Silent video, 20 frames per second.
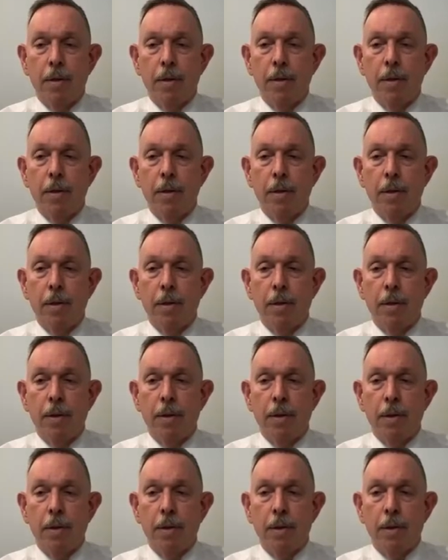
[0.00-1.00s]

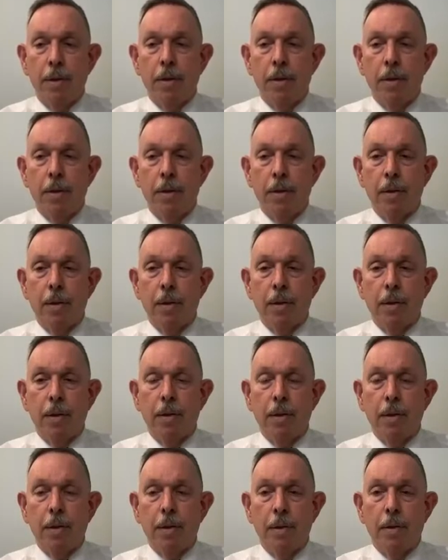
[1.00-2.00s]

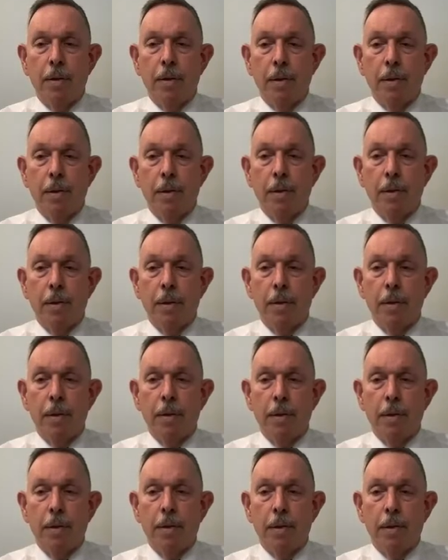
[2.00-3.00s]

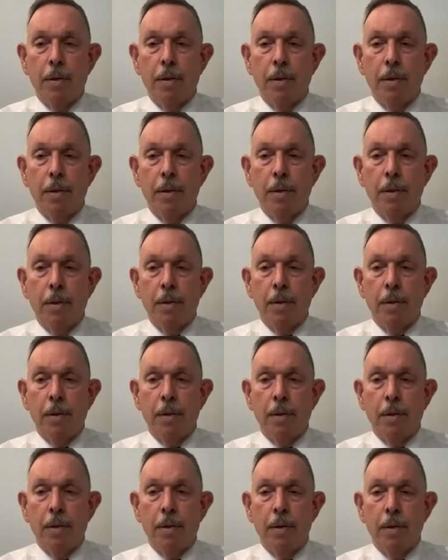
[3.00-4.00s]

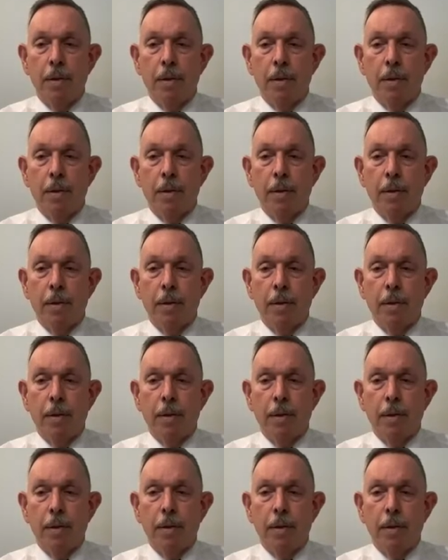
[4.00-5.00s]

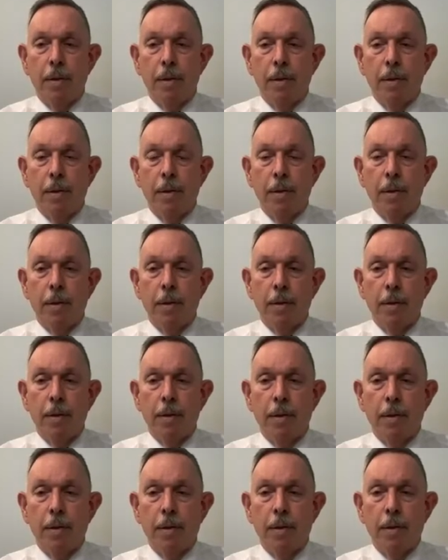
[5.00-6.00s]

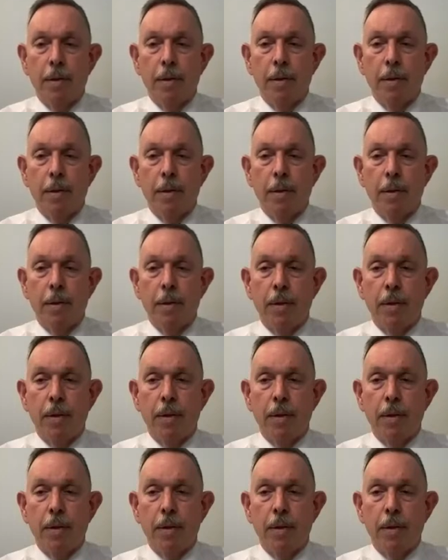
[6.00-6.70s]
The person shown says nothing.